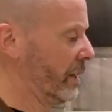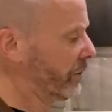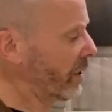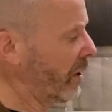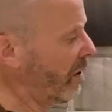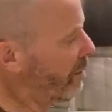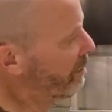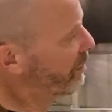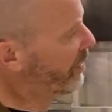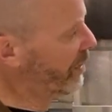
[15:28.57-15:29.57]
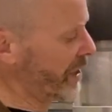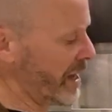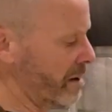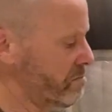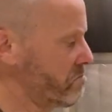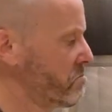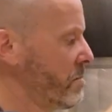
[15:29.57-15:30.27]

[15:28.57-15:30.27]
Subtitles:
So I'm filling it up,